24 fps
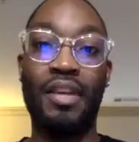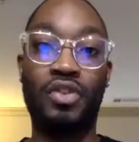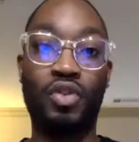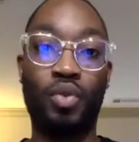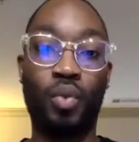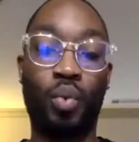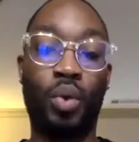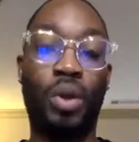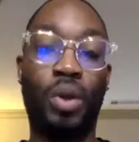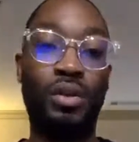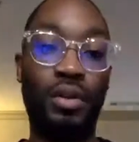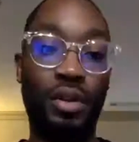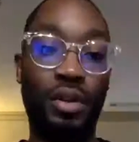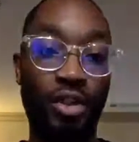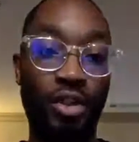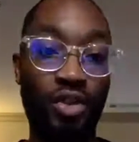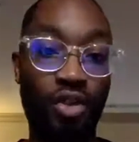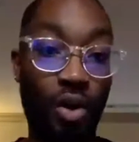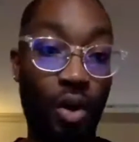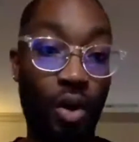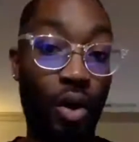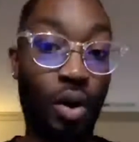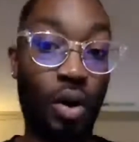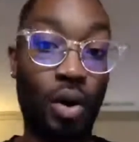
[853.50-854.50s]
That's
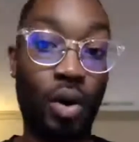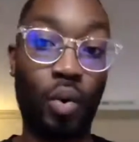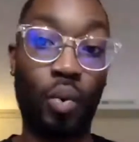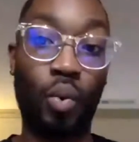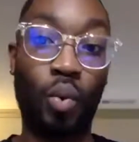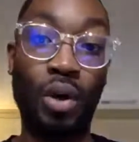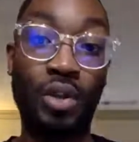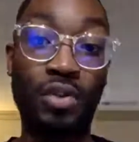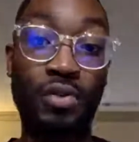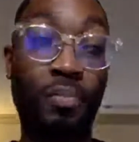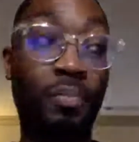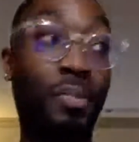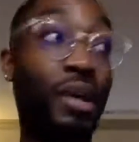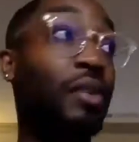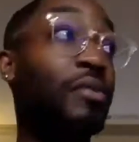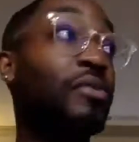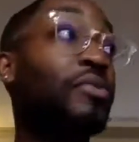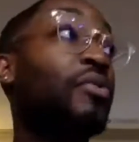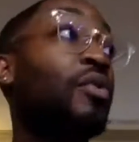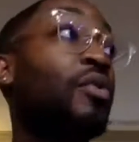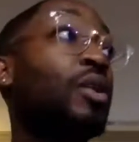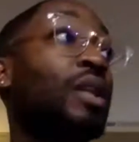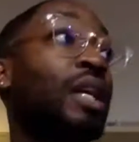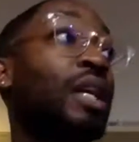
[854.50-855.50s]
what this call was
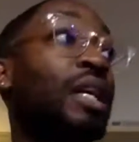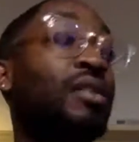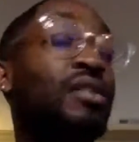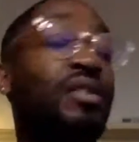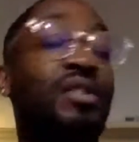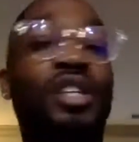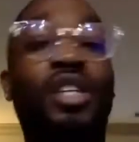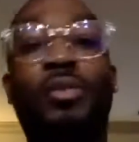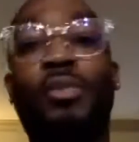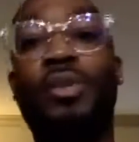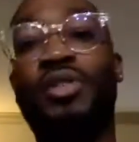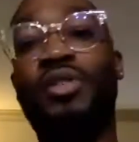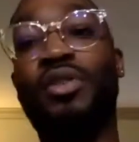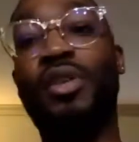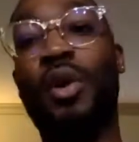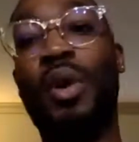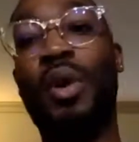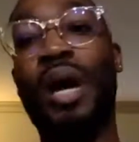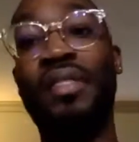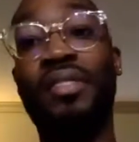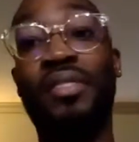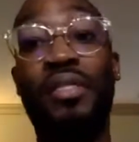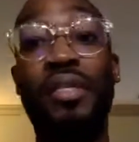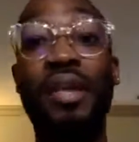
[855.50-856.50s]
meant for, ladies and
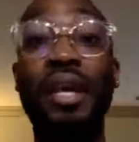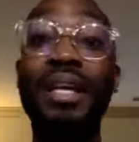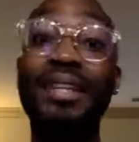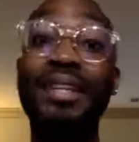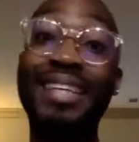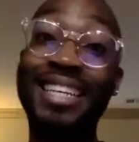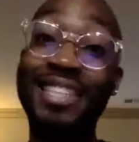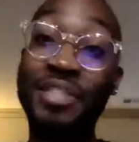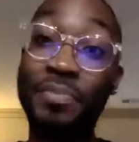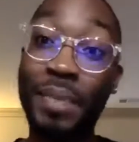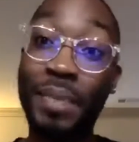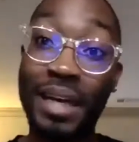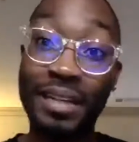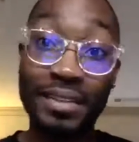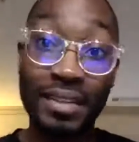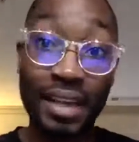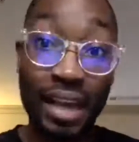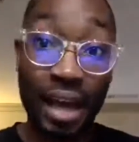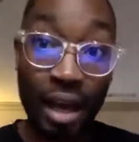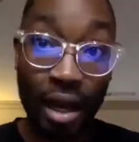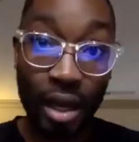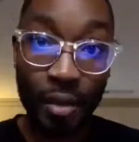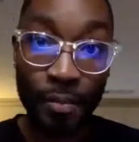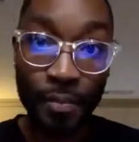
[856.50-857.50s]
gentlemen. So I think that's
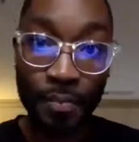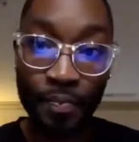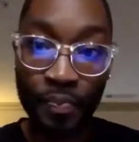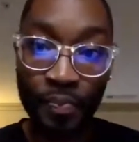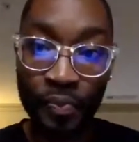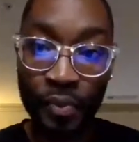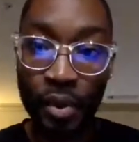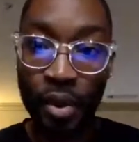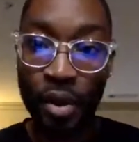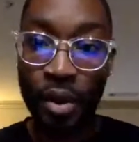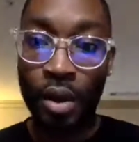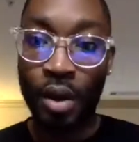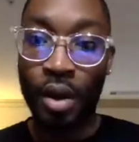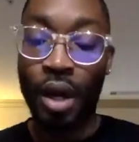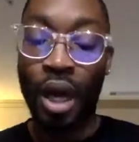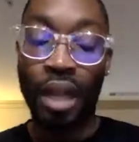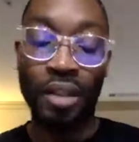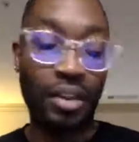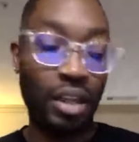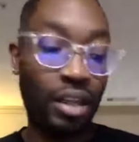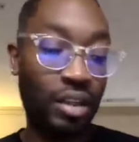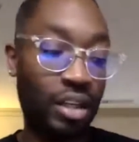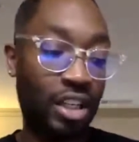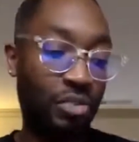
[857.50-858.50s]
my time.
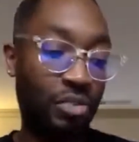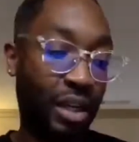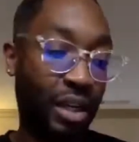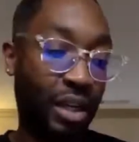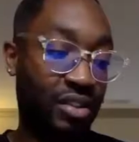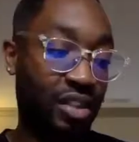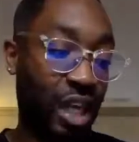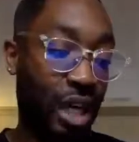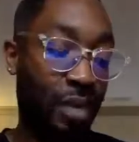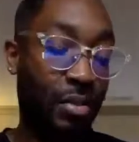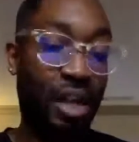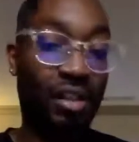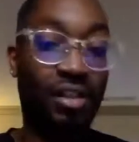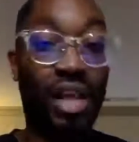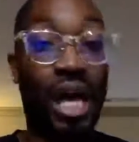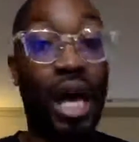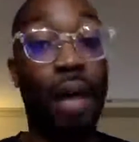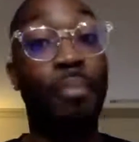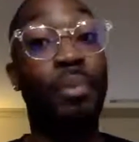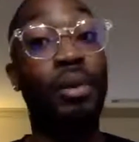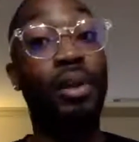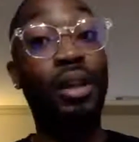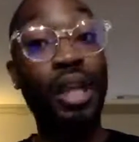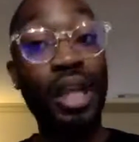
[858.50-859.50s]

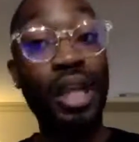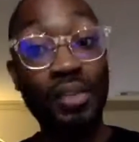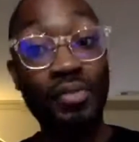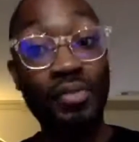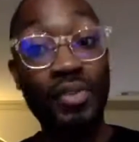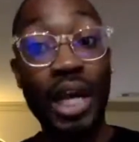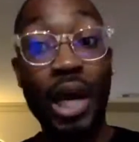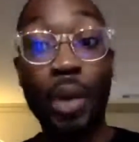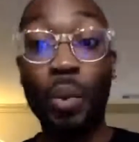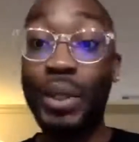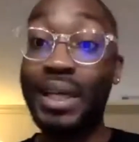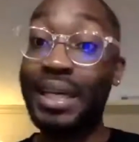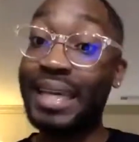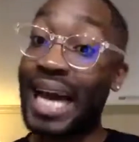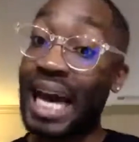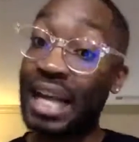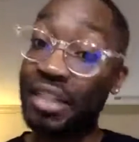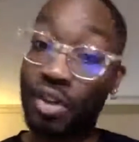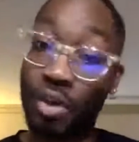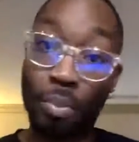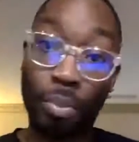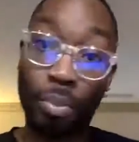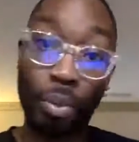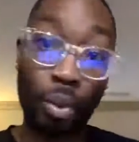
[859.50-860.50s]
I believe that
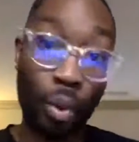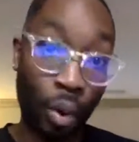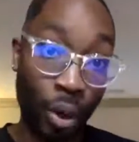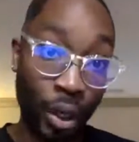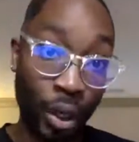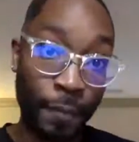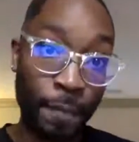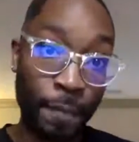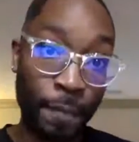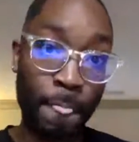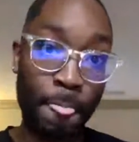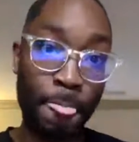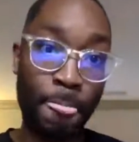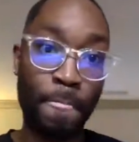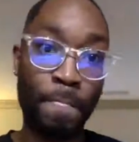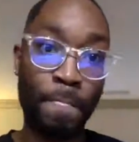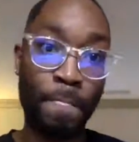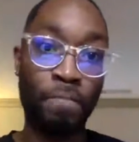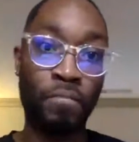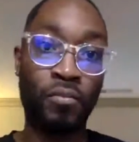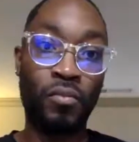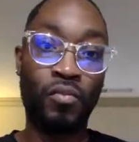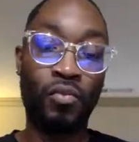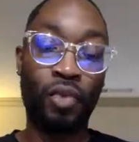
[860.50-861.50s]
we got the point,
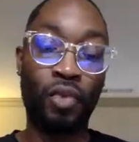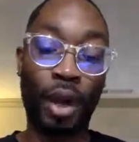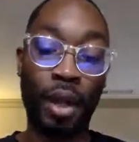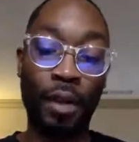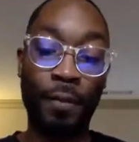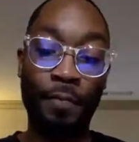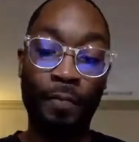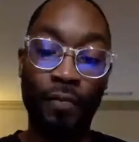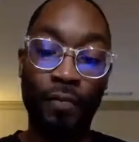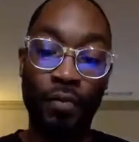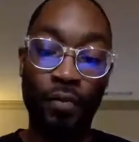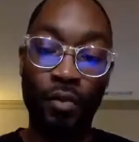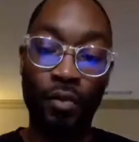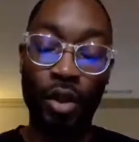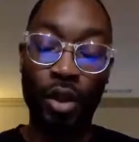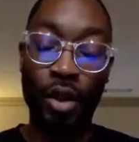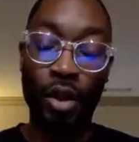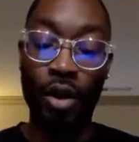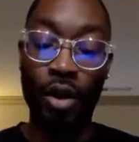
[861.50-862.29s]
right?